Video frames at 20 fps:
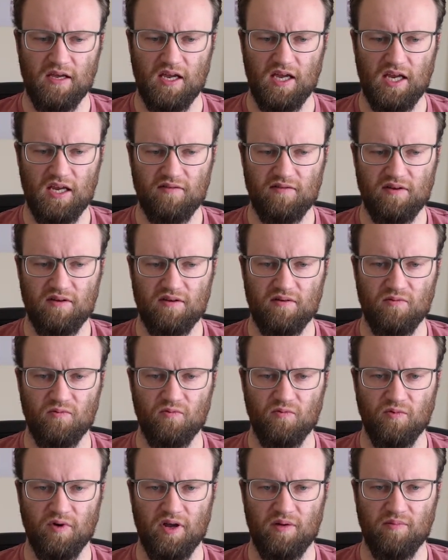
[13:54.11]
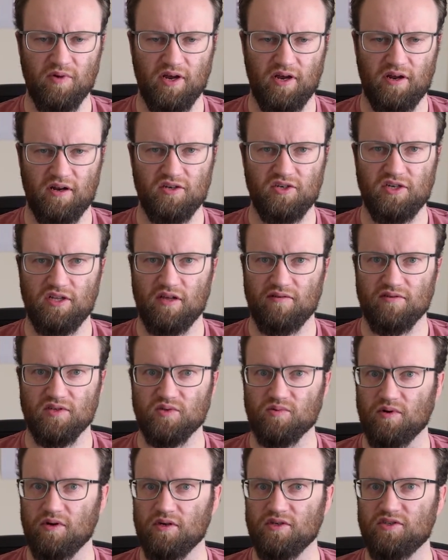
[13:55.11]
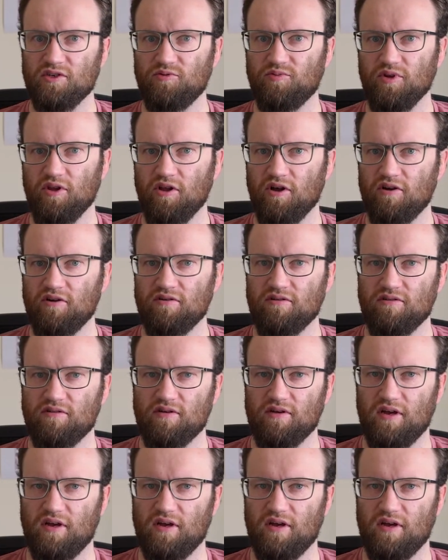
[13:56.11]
Even when my energy levels were super low,